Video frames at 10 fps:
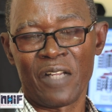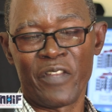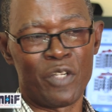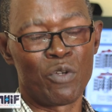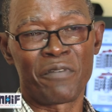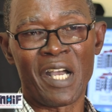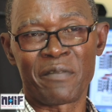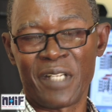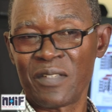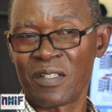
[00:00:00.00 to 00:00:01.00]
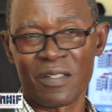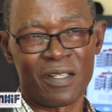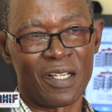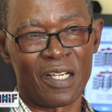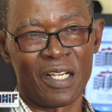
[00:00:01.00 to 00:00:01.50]
They do 5 tests
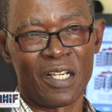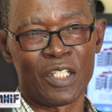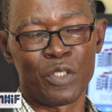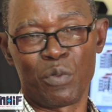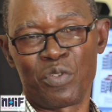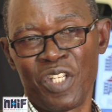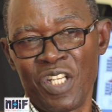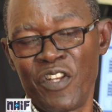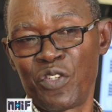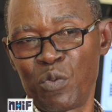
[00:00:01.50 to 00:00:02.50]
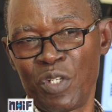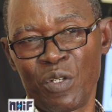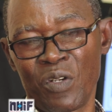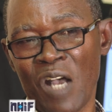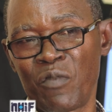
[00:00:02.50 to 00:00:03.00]
to see the
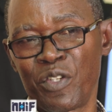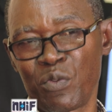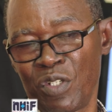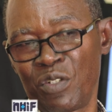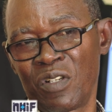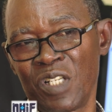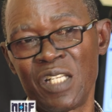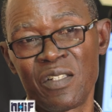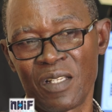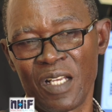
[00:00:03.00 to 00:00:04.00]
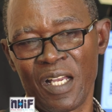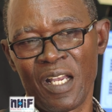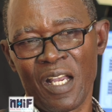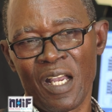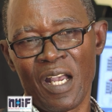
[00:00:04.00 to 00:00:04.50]
situation, how the situation is.
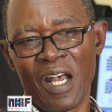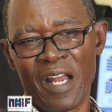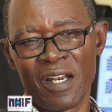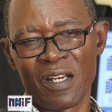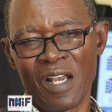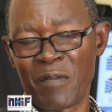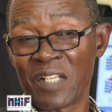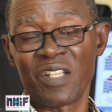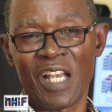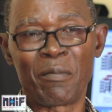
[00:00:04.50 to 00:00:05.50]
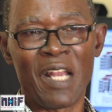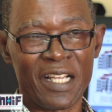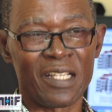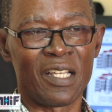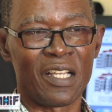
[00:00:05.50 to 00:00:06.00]
And I must say I'm
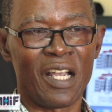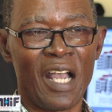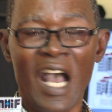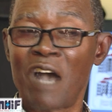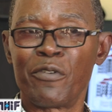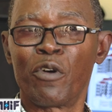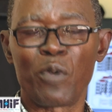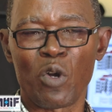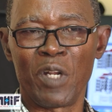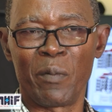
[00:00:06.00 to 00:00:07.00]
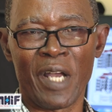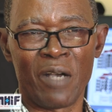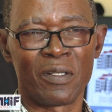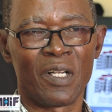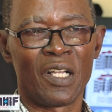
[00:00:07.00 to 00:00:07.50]
lucky. I have no problem now.